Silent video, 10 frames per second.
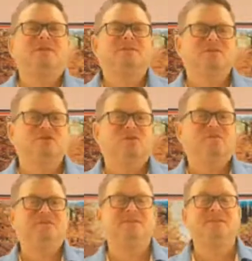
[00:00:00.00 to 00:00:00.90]
the
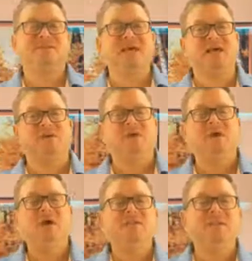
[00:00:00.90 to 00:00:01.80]
services, the
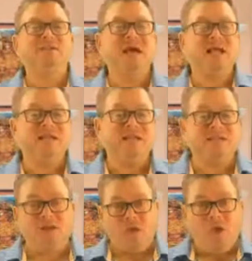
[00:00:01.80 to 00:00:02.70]

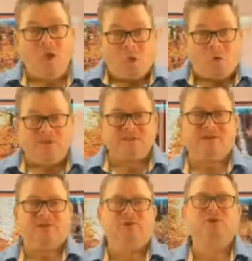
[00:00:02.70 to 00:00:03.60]
techniques, or the
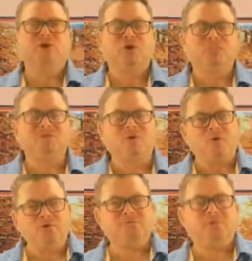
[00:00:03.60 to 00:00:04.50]
technical terms. So
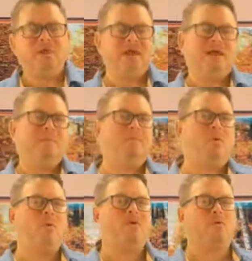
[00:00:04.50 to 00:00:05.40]
those play an
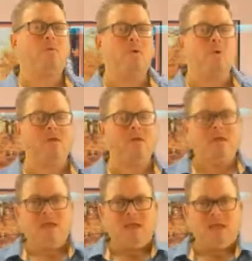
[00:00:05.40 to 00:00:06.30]
important role
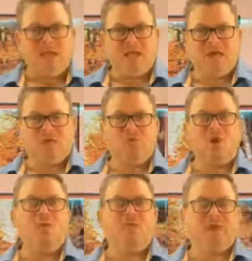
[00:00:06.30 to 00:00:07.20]
in
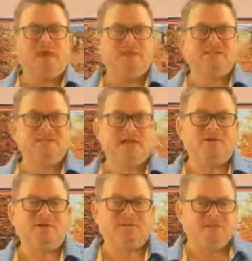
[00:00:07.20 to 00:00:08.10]
growth and
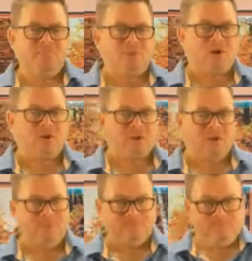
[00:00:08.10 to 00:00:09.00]
sales, in marketing,
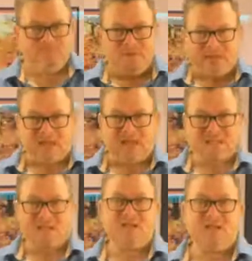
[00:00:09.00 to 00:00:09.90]
in
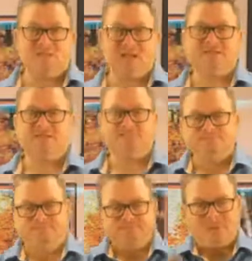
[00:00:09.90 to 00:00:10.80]
cascading your message.
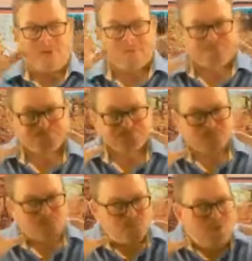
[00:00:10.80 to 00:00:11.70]
But
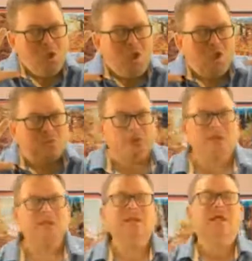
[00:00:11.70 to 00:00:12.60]

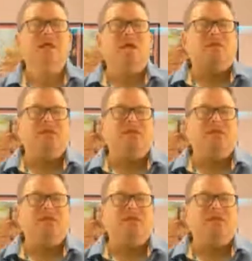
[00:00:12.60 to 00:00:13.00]
really, this